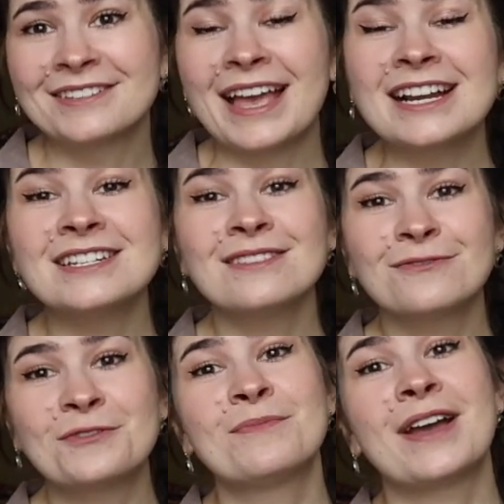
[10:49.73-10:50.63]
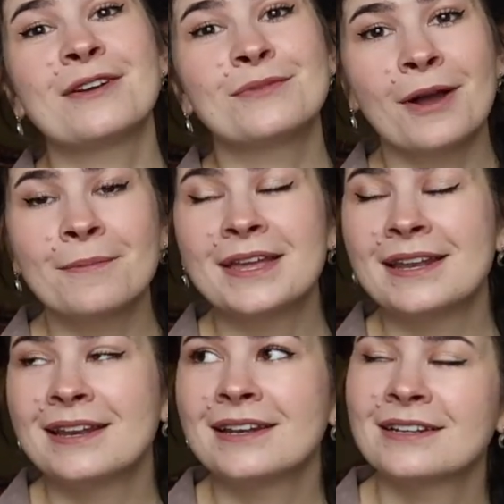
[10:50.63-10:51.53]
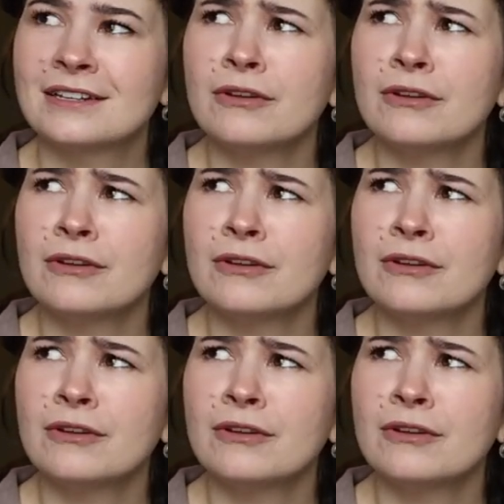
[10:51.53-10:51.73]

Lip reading: So actually the room I grew up in,